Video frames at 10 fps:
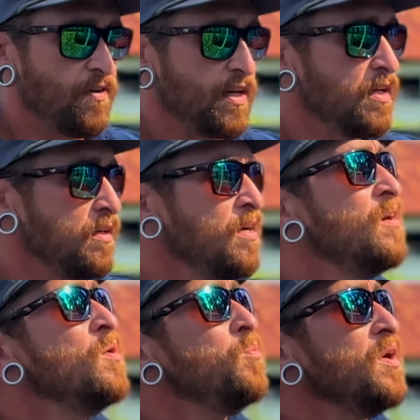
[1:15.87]
I can
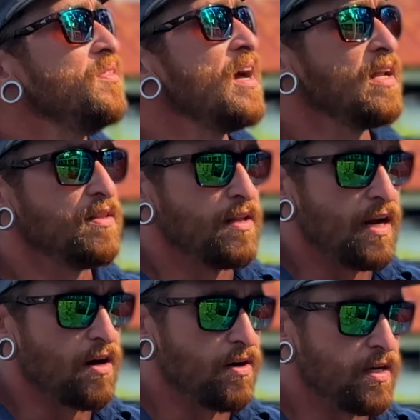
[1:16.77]
put that in
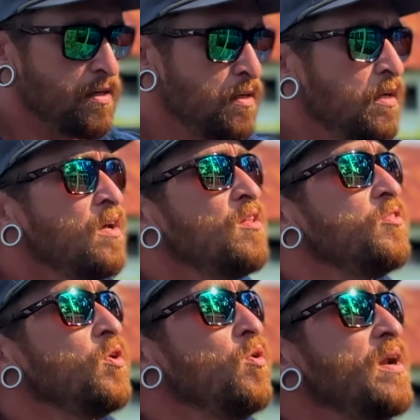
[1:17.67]
there and
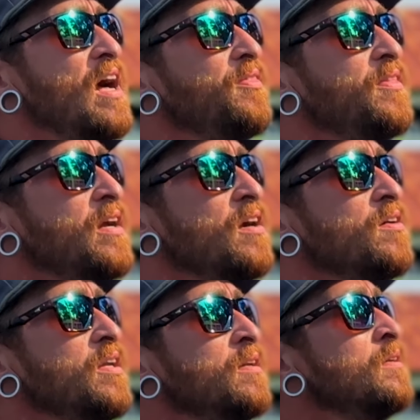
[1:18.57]
throw it out there
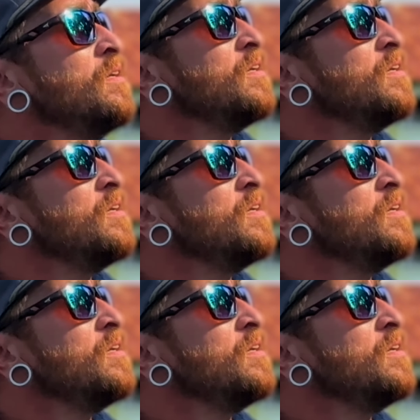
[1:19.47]
and